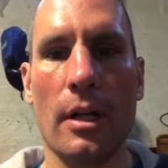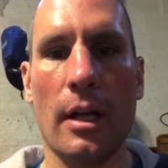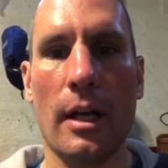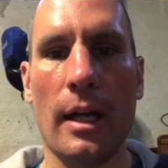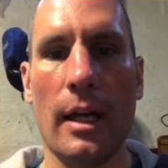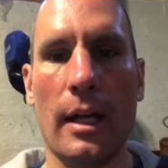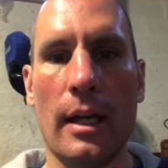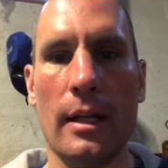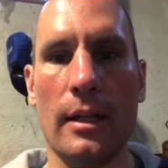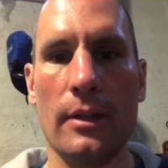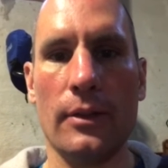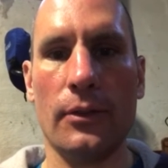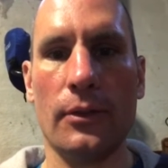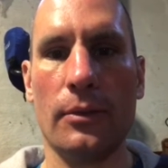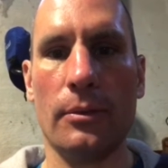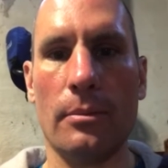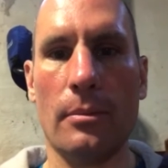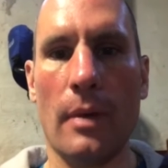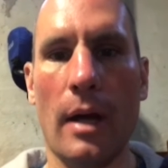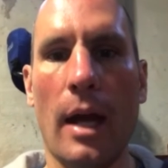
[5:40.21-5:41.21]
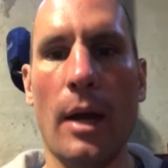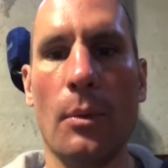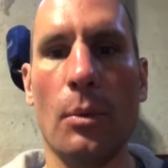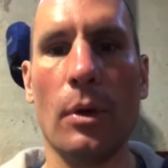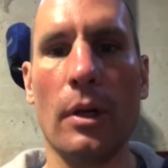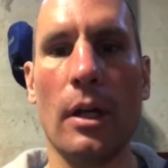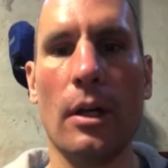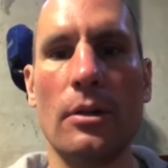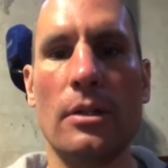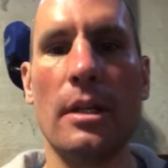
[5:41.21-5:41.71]
as my
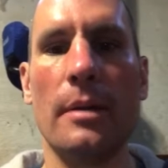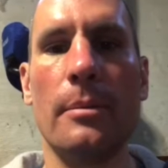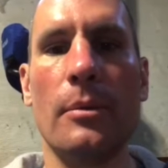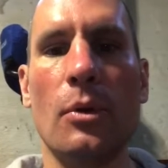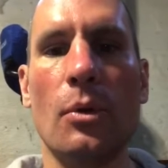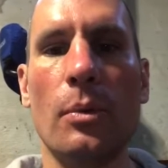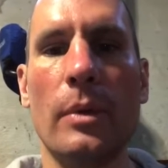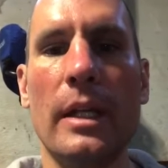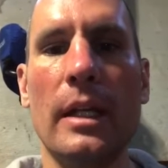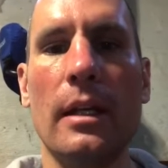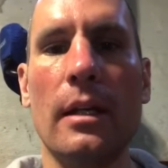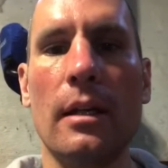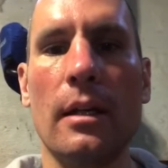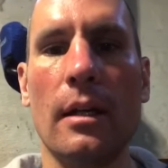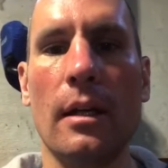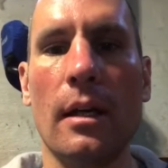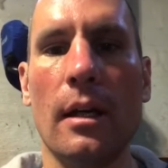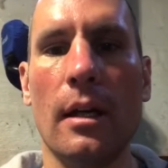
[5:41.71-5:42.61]
workout tip of the week,